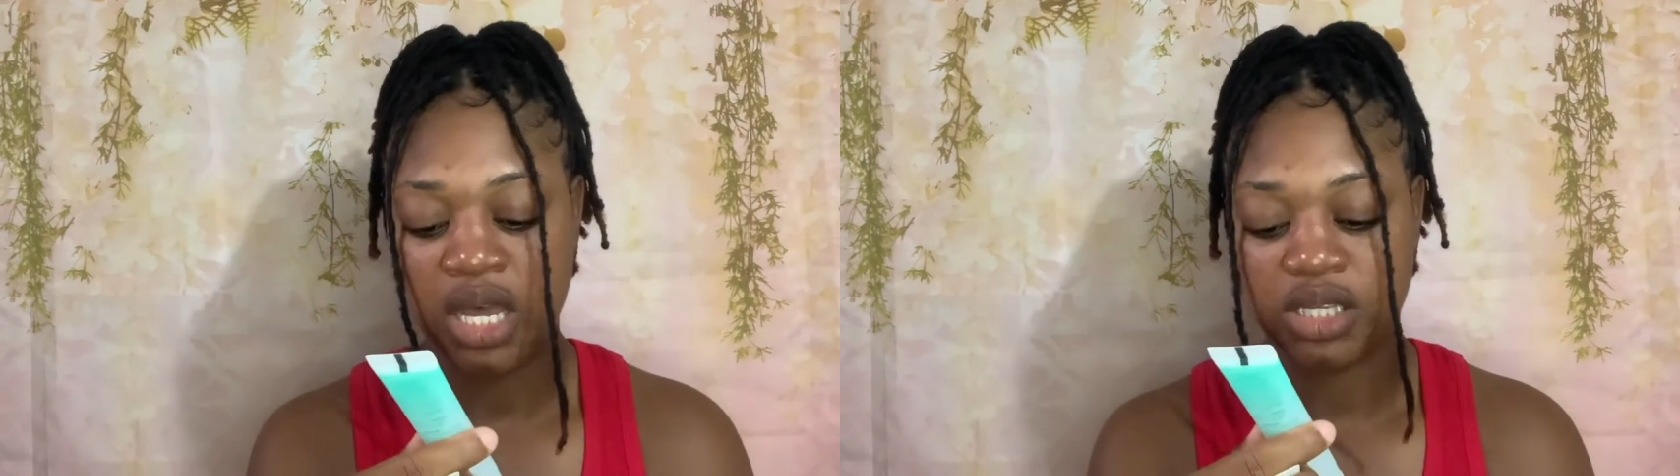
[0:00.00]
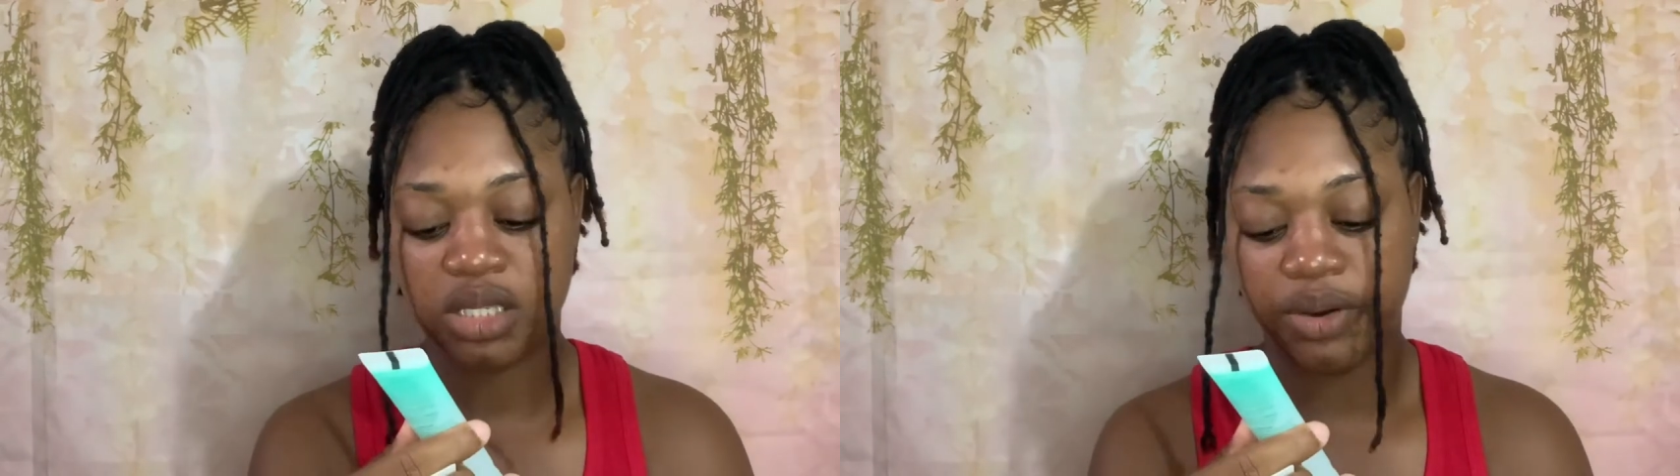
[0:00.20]

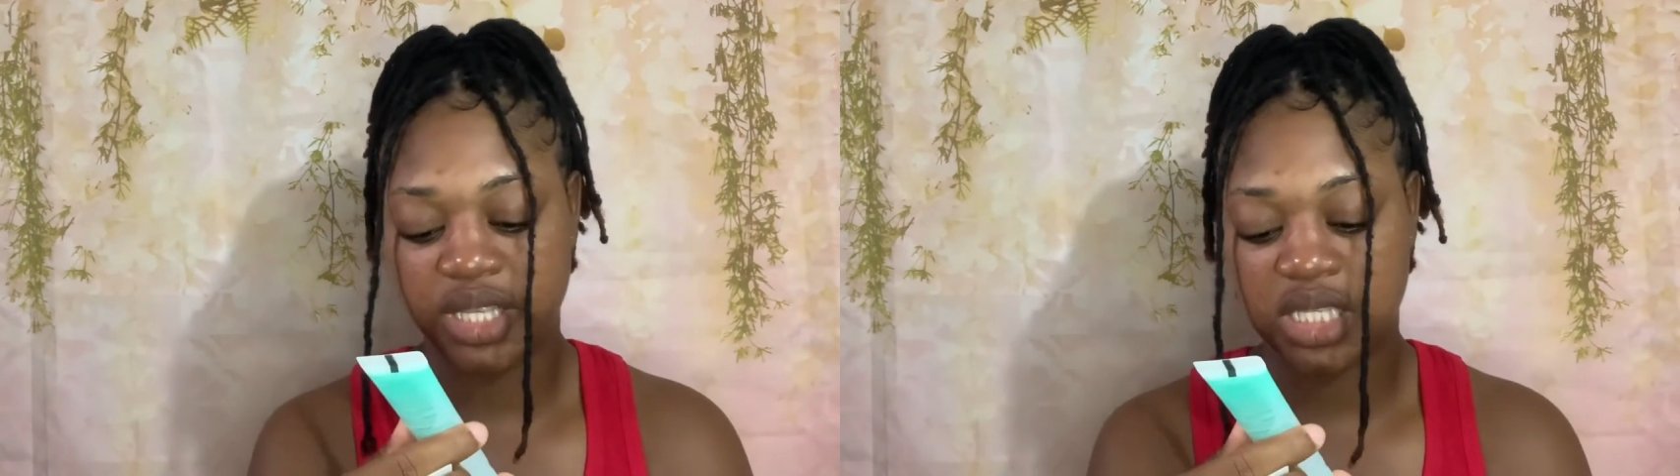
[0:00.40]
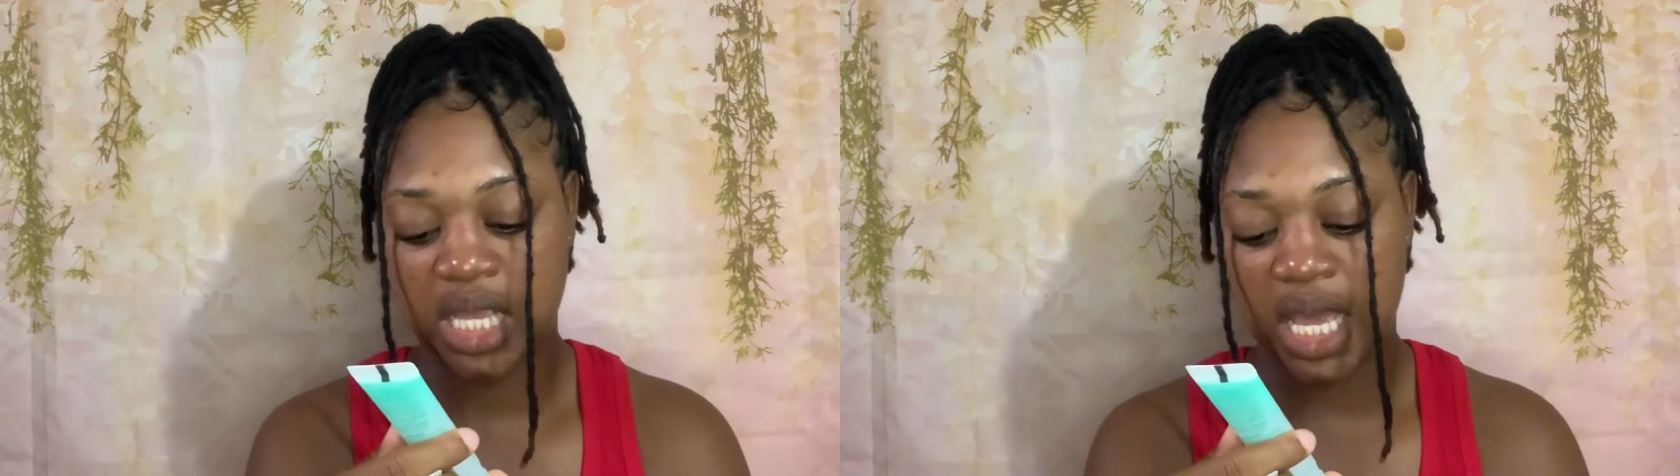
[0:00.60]
So
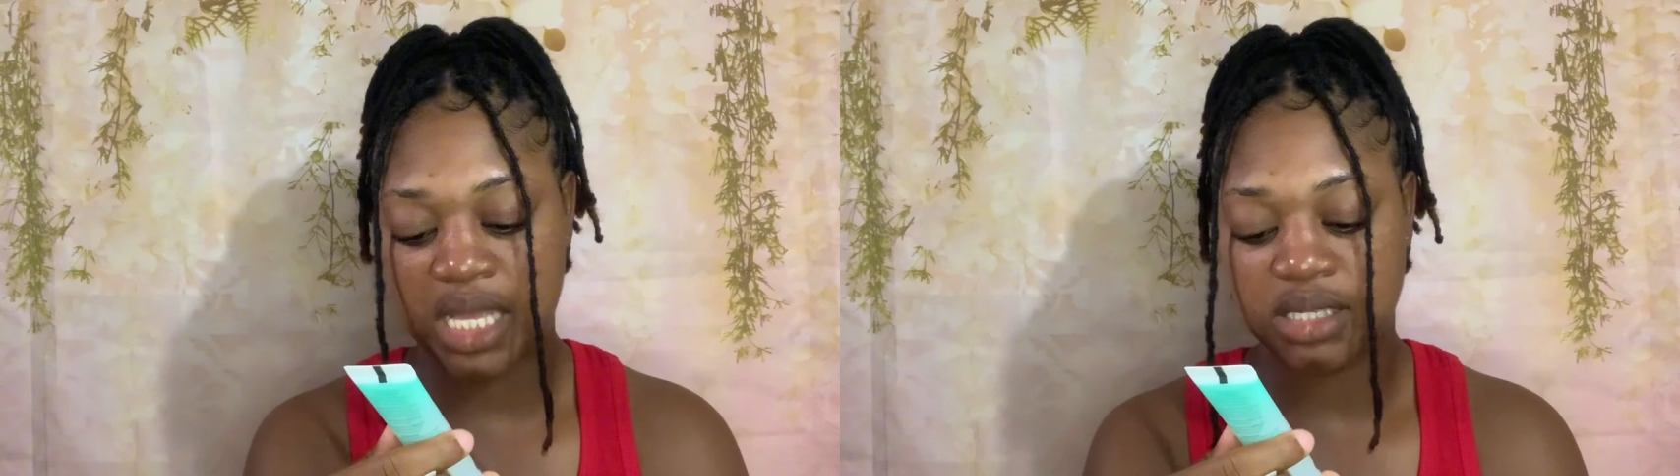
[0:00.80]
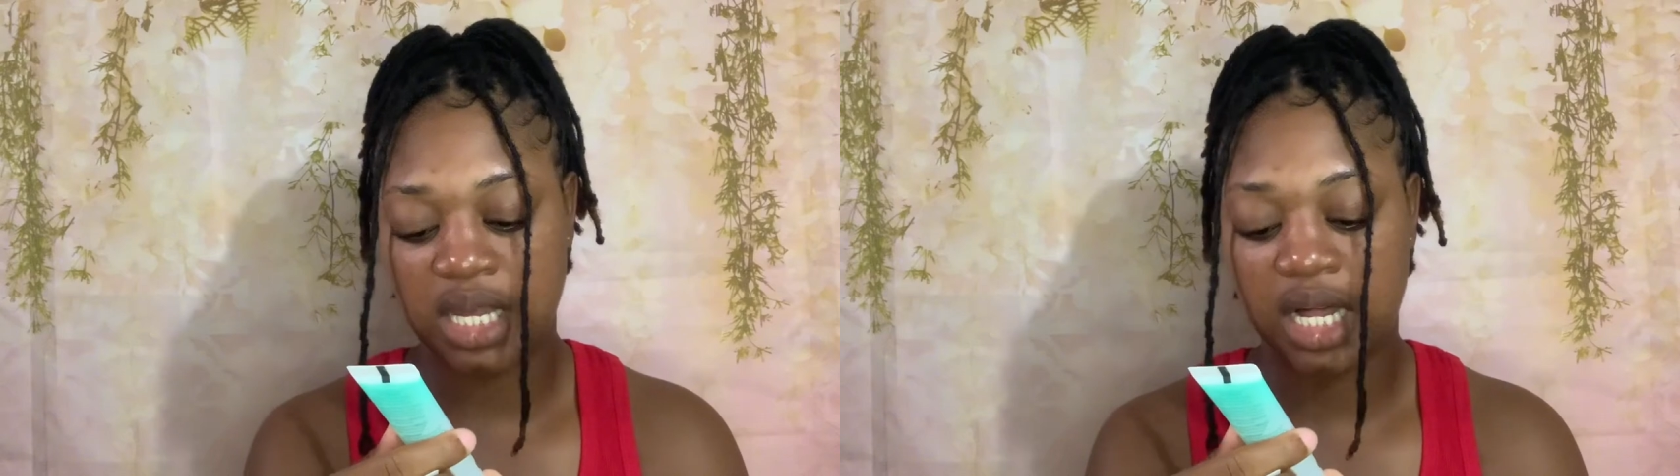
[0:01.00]
it
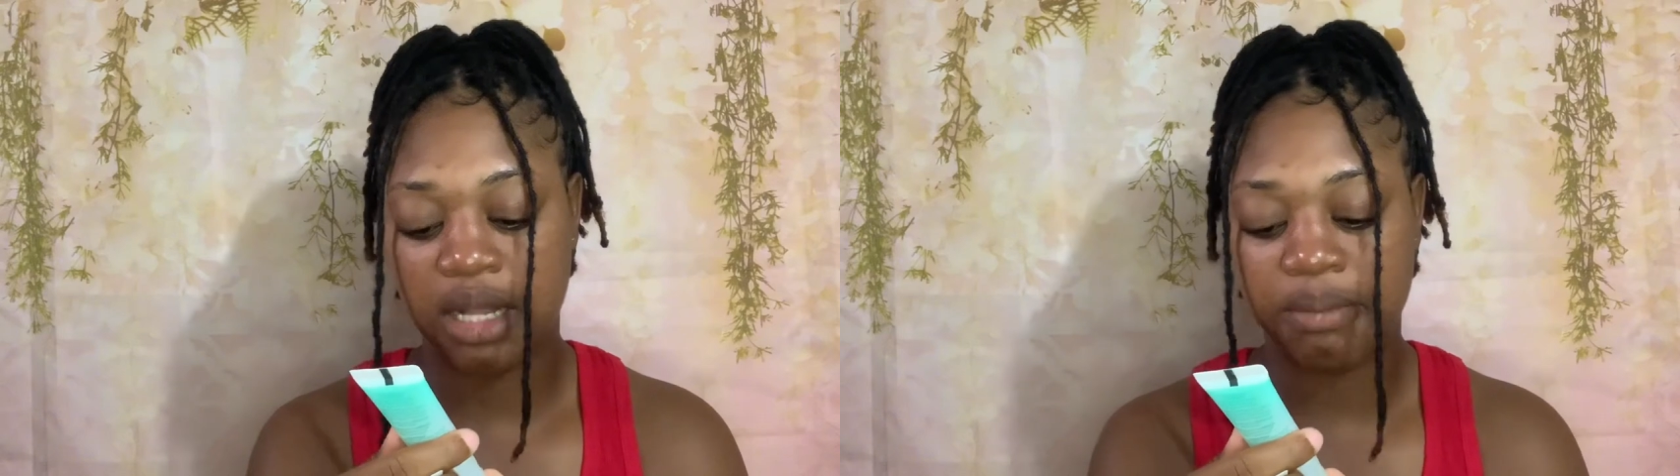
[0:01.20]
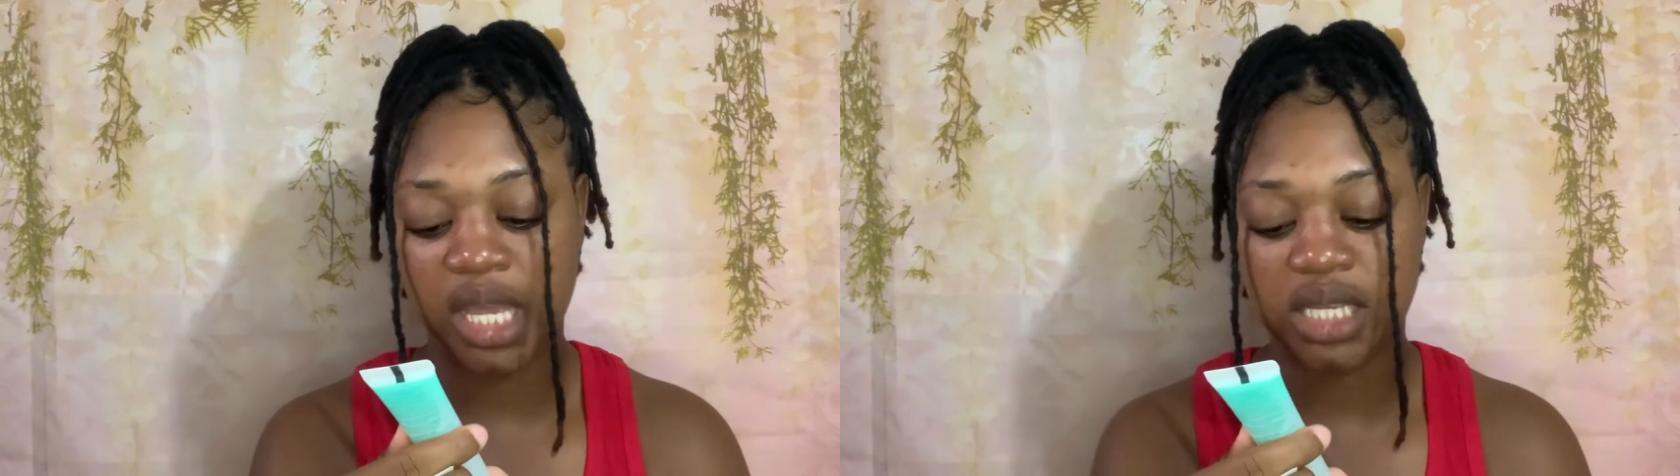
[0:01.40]
says,
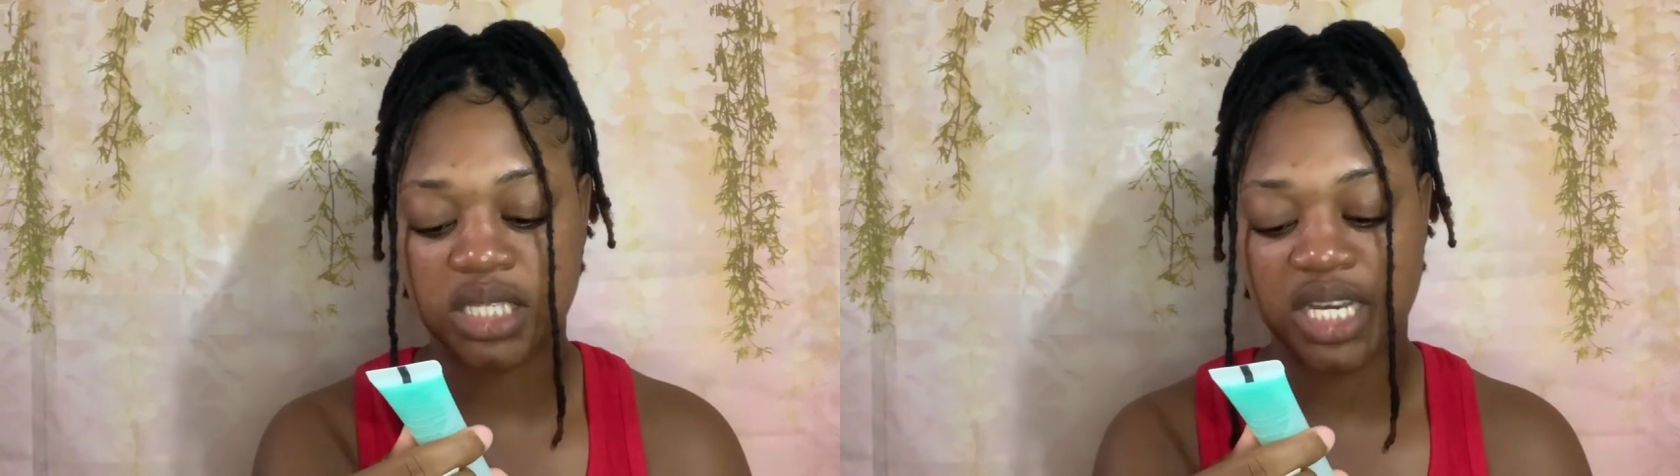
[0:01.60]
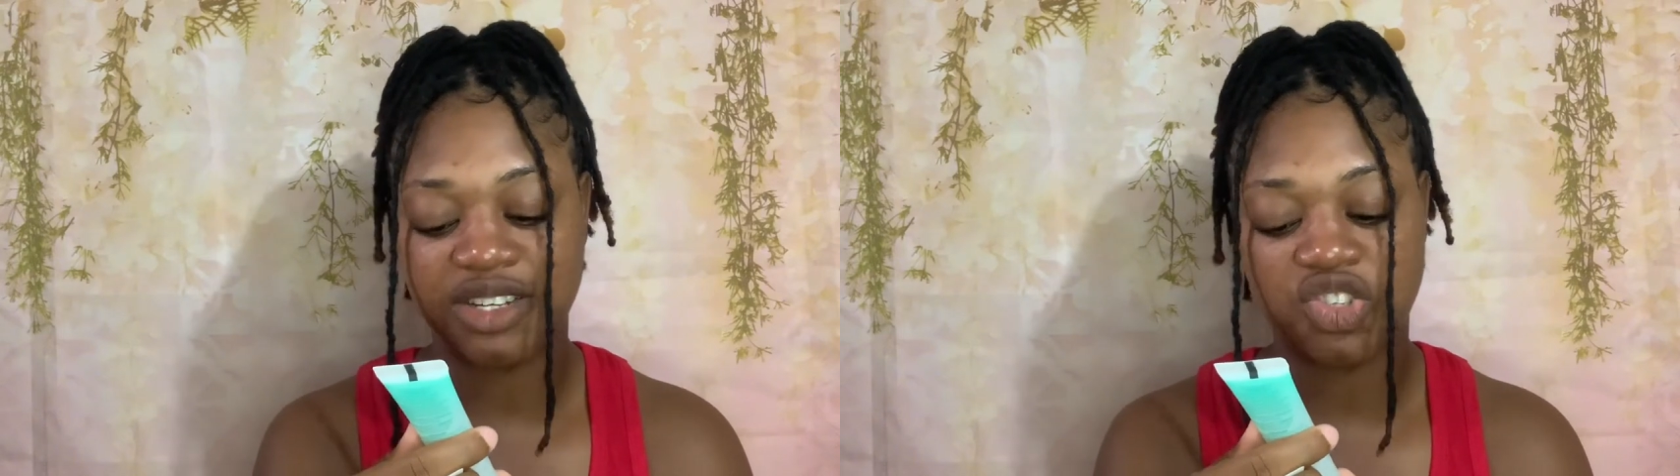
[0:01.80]
help makes
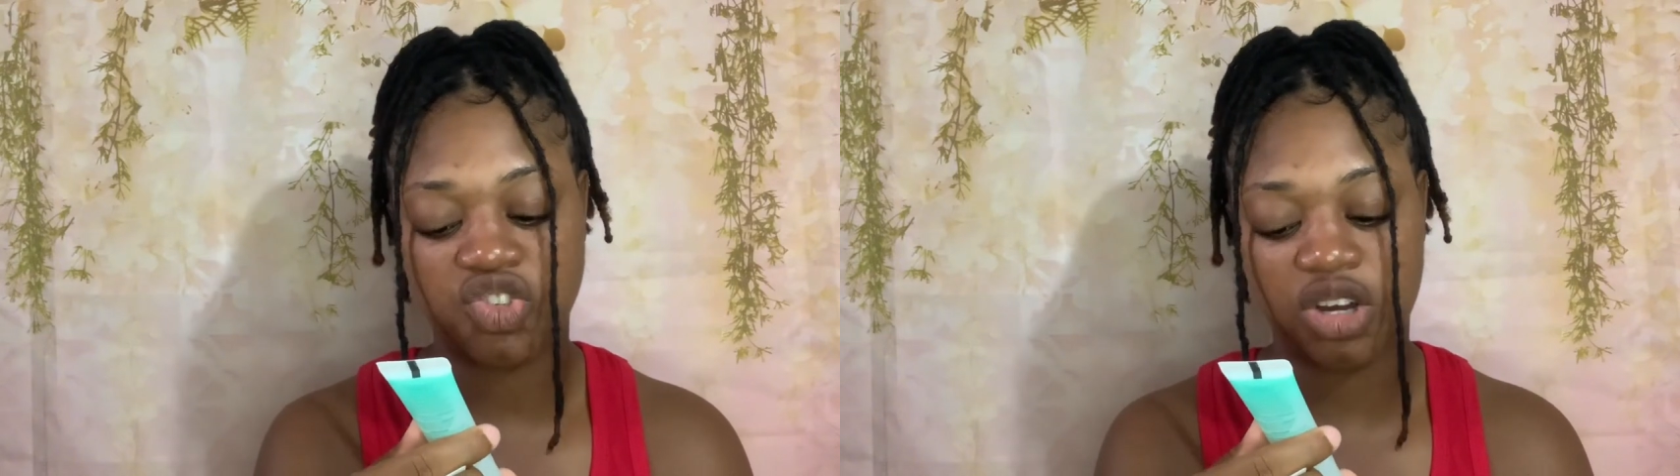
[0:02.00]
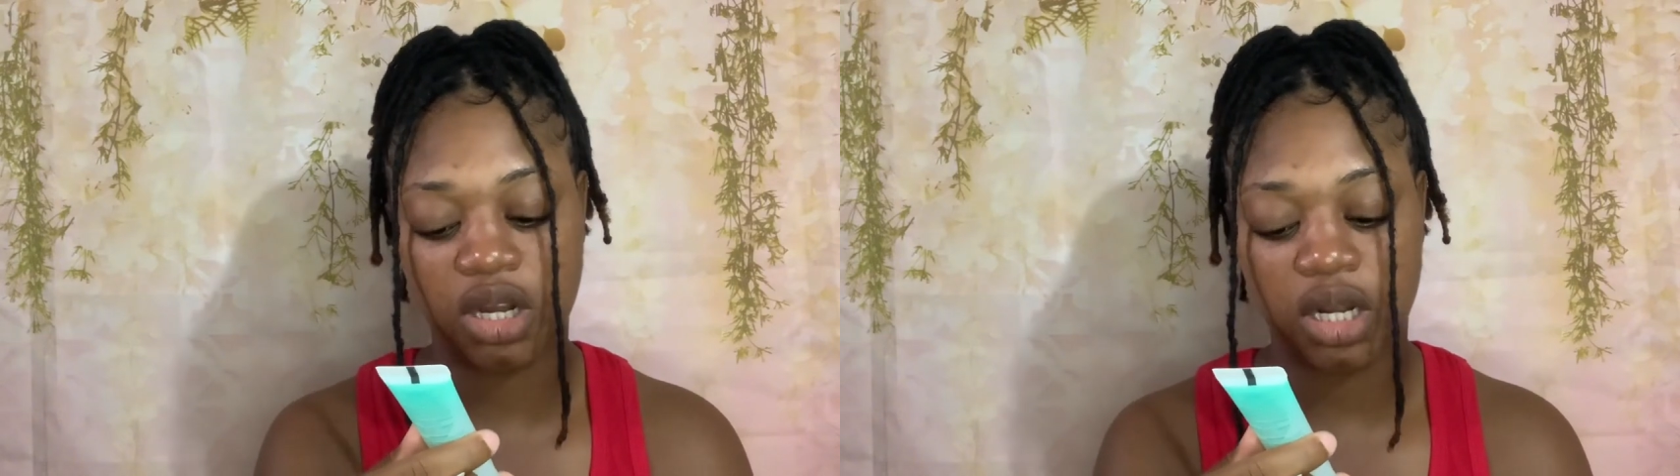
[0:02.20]
hair
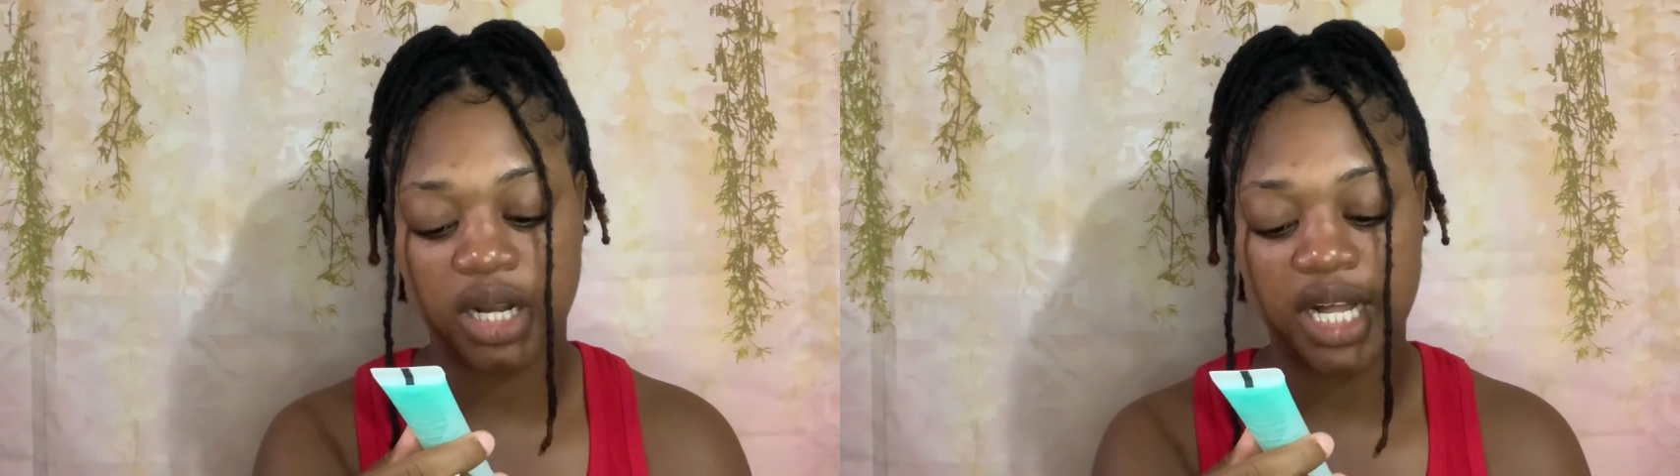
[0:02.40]
stronger,